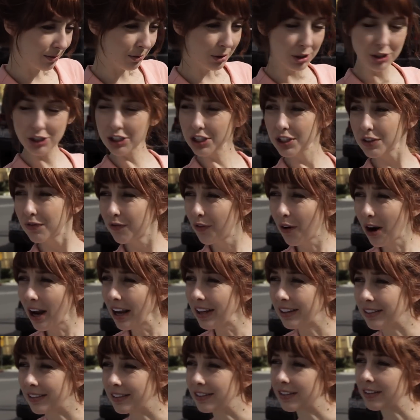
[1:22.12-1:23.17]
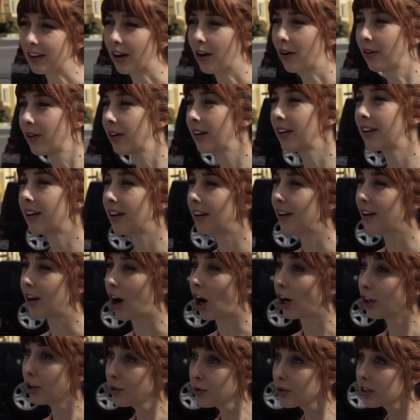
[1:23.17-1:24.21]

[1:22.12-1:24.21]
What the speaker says: We're just friends. Okay. Are you